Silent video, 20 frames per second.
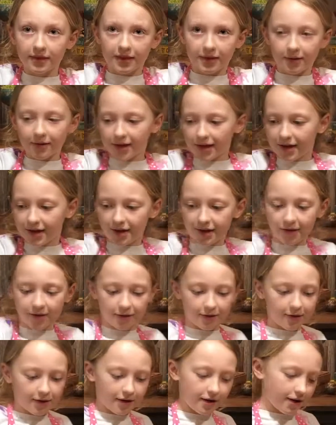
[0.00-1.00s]
There we
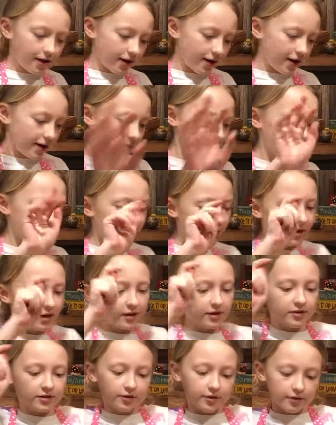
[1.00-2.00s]
go. All right.
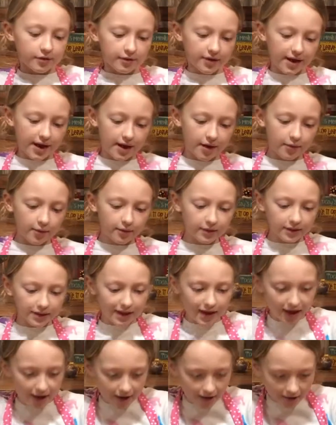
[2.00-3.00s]
So now
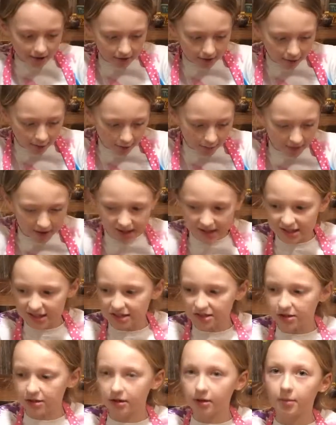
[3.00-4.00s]
that little piece
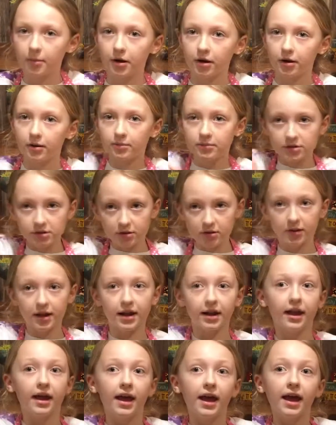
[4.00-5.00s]
is on the bottom, so
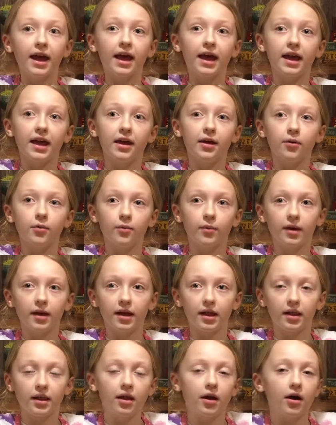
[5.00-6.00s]
then it
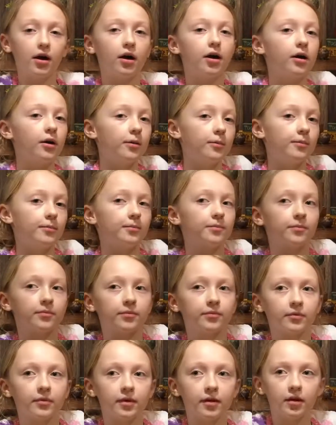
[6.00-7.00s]
will um,
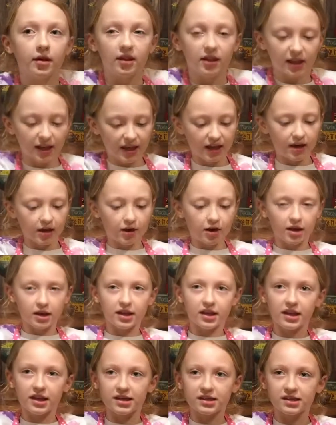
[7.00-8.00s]
like
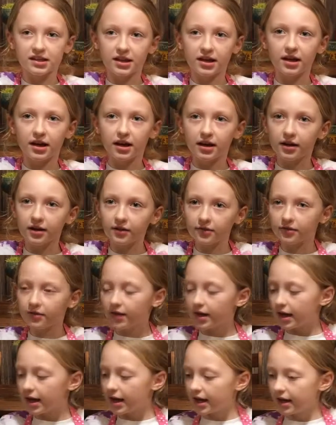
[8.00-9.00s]
cut easy kind of,
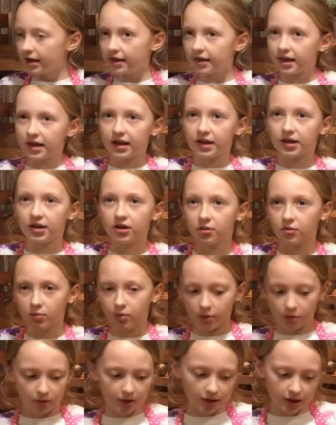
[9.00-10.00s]
and then you
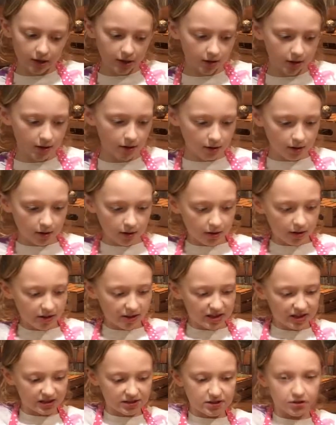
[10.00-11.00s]
won't get it
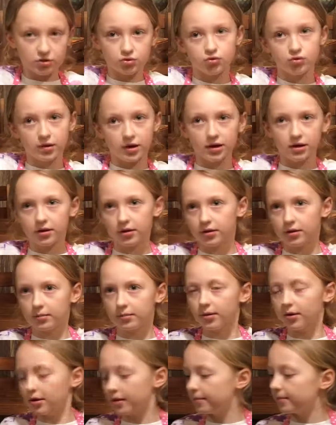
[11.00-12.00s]
this straight on the
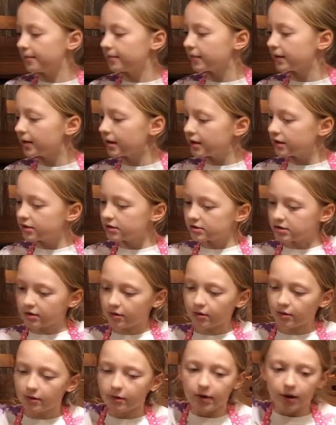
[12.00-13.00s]
bottom.
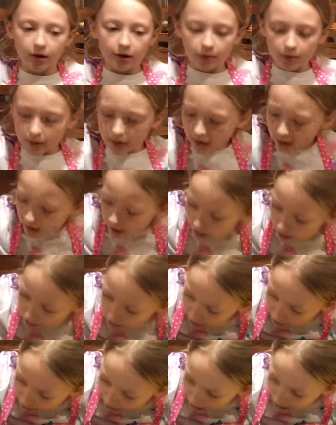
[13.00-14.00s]
So we're gonna
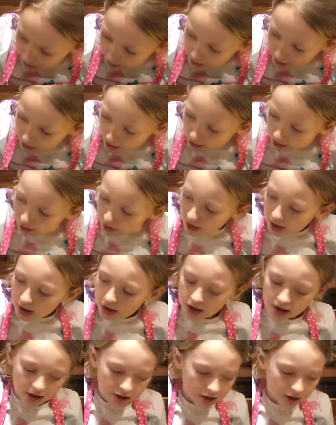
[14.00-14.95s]
grab our